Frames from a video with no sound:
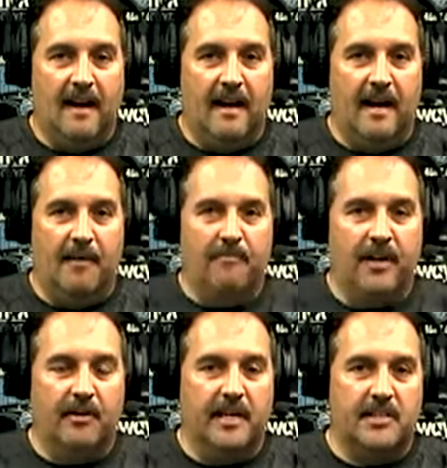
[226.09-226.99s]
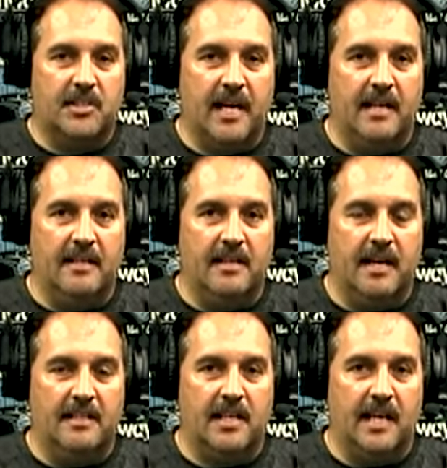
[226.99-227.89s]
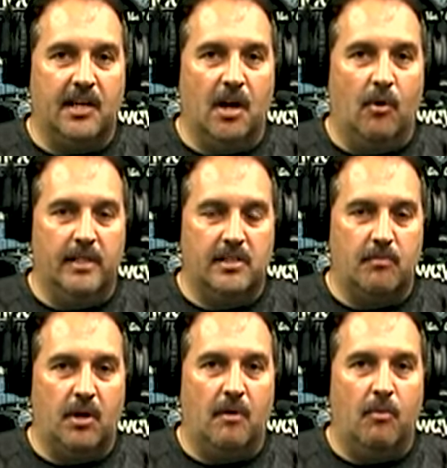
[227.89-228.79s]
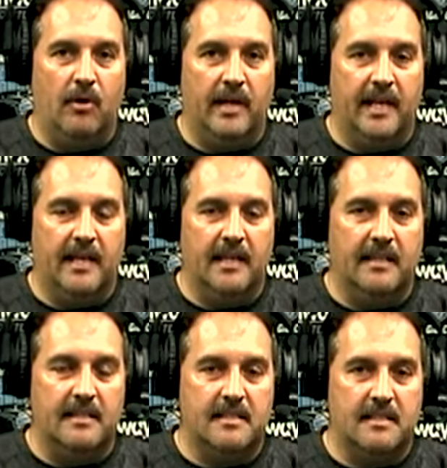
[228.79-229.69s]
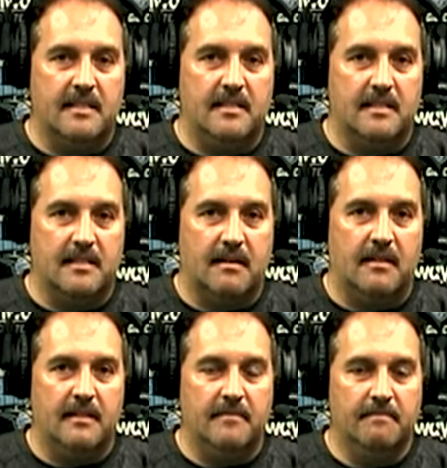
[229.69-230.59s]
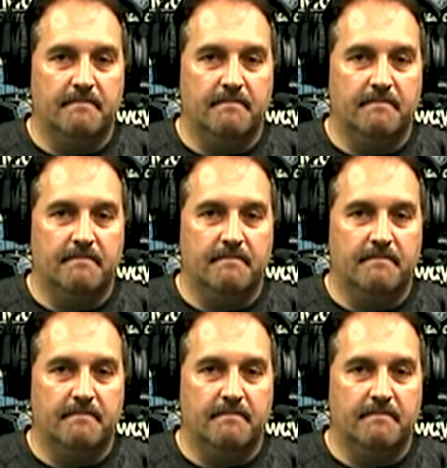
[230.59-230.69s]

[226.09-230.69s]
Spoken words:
I'm very excited to get going tomorrow morning and to get this season started.